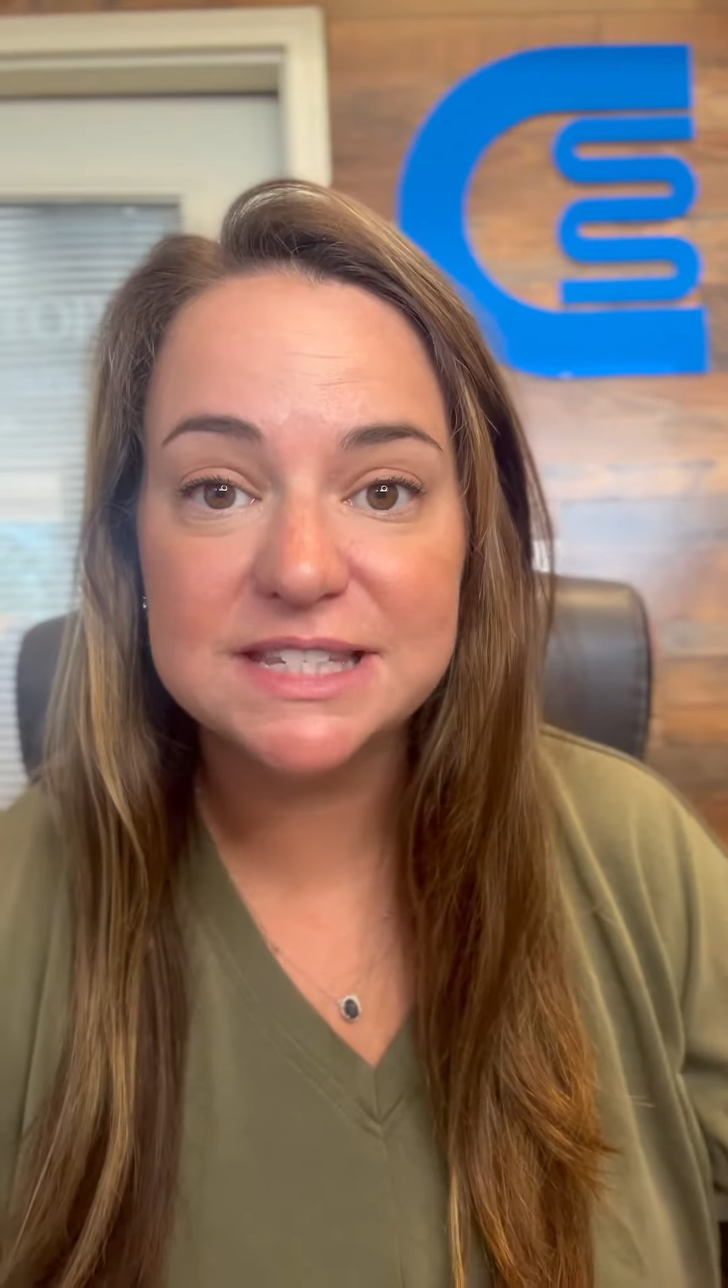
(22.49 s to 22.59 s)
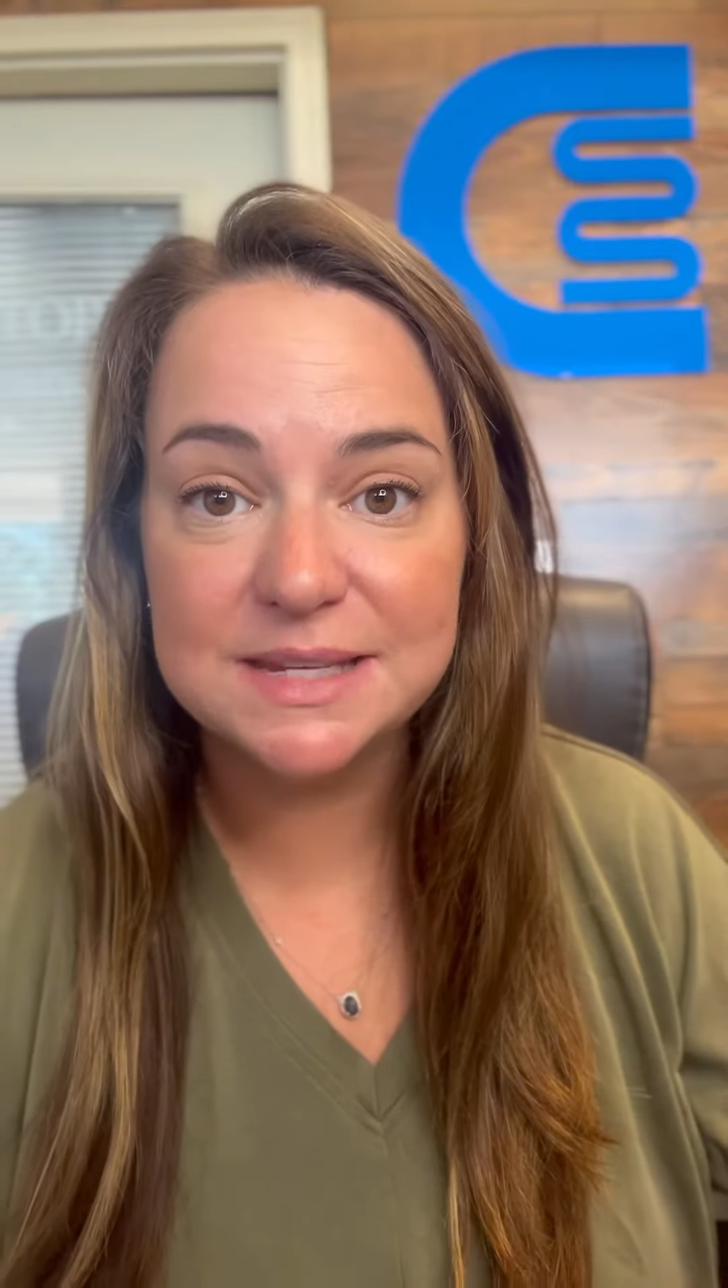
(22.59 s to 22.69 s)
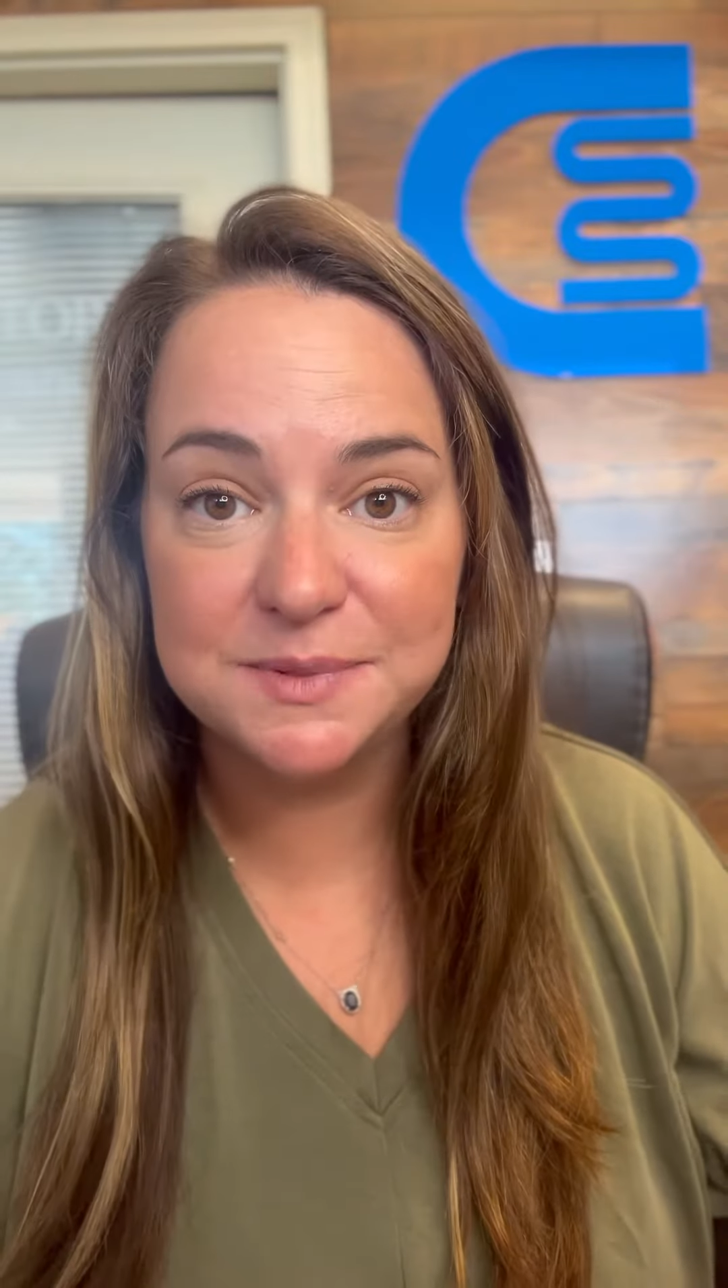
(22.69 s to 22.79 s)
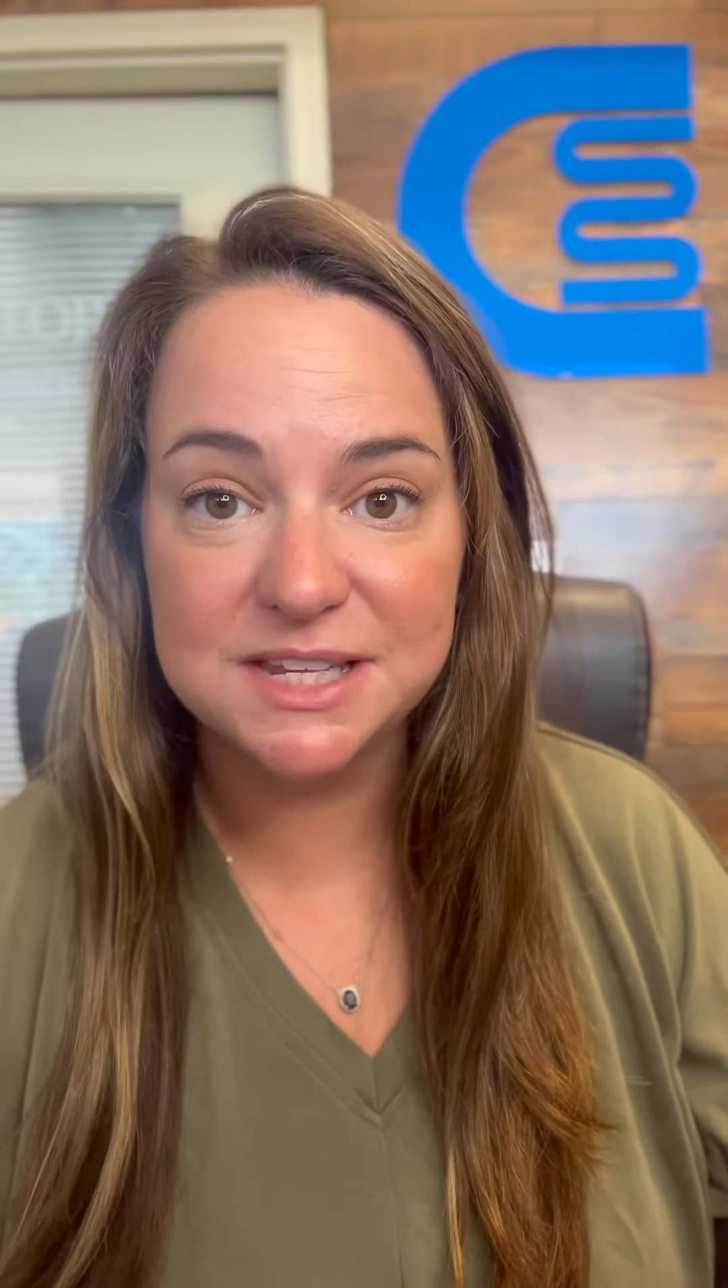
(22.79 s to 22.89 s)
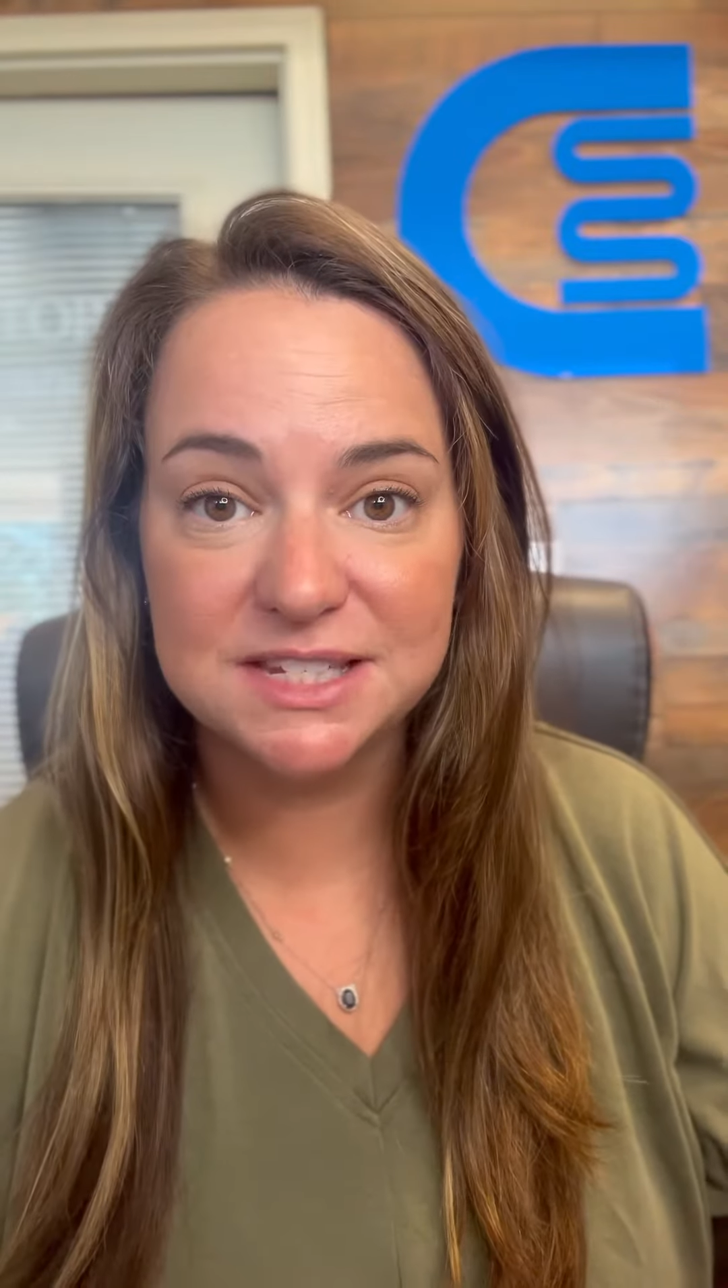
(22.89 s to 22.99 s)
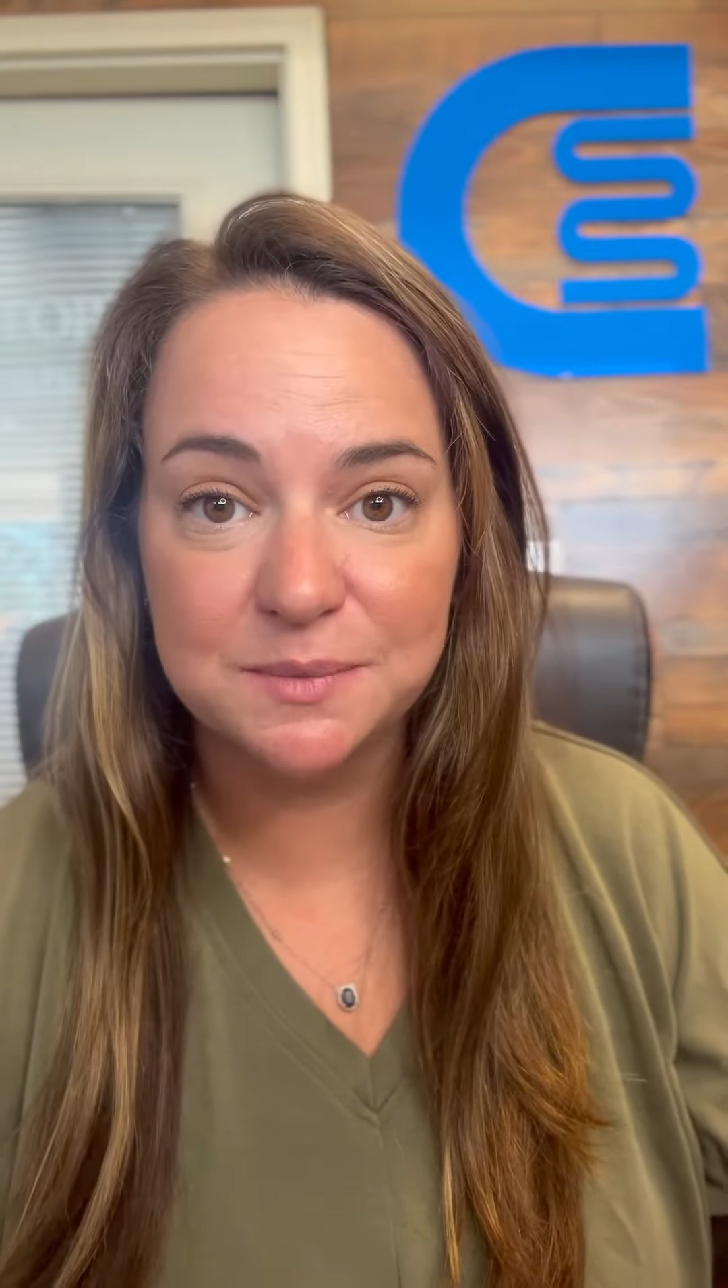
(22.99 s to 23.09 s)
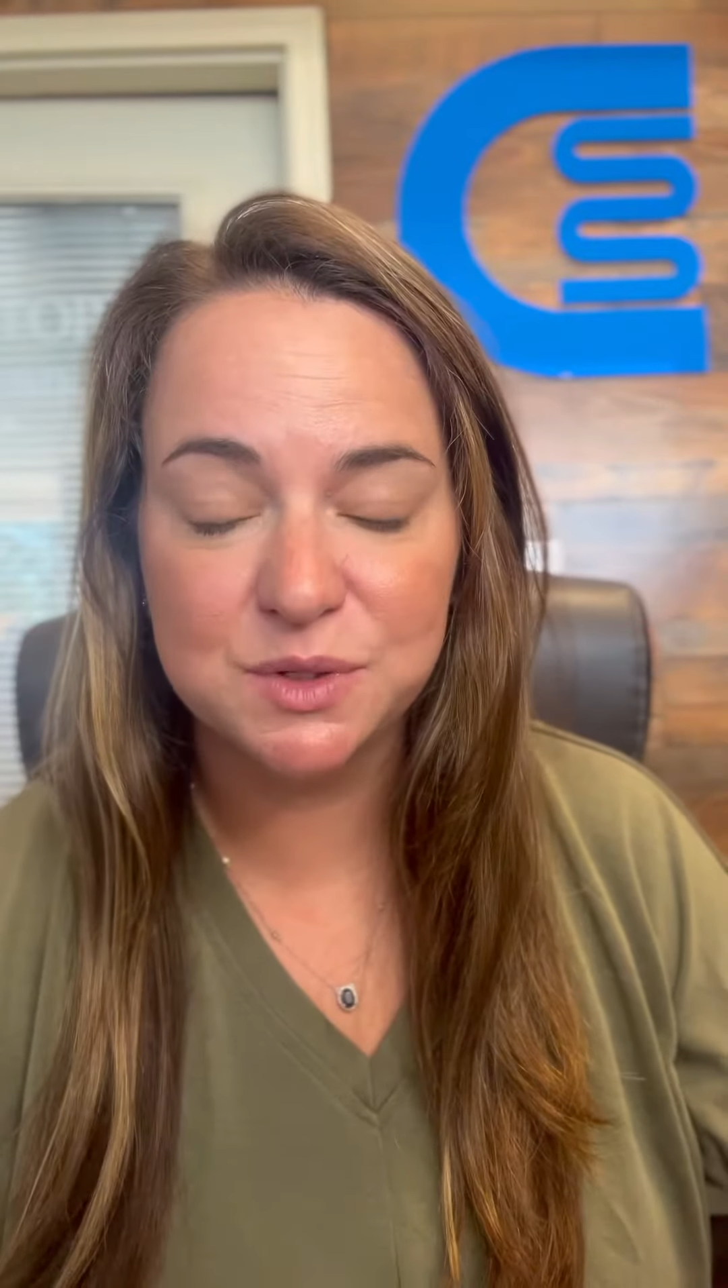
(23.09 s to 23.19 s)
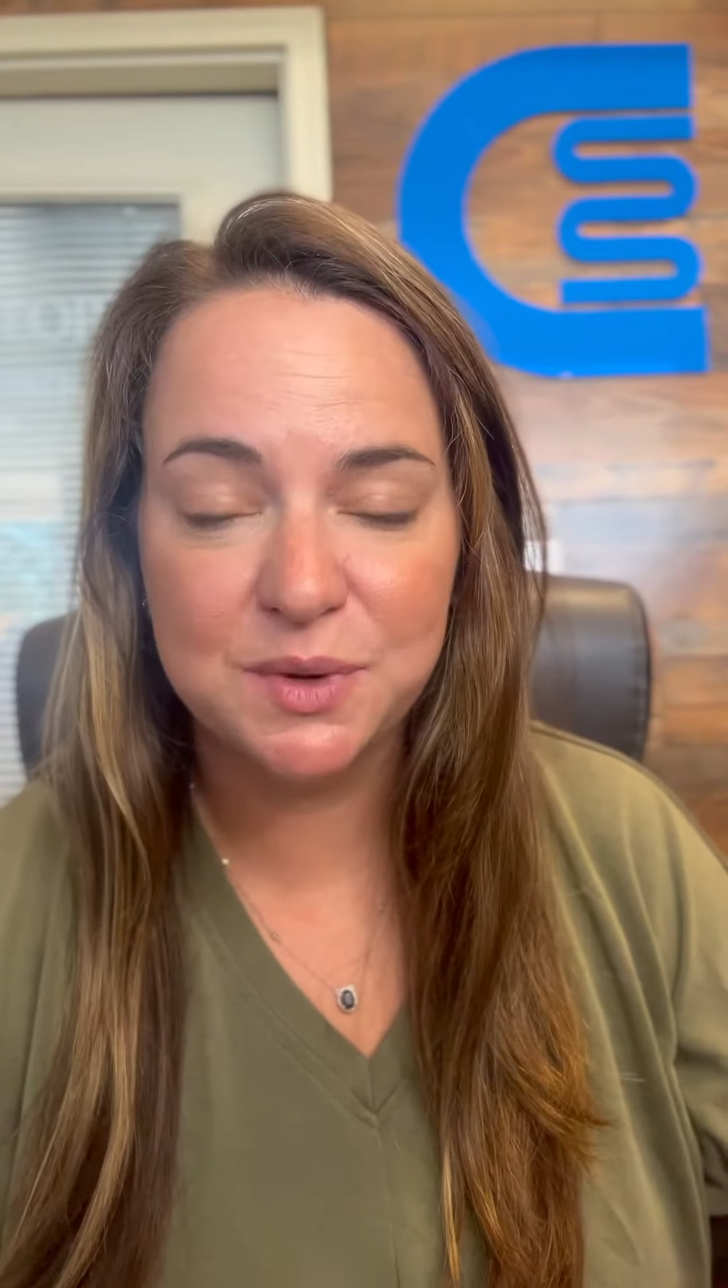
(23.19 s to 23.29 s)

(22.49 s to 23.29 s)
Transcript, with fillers: Sleep Systems,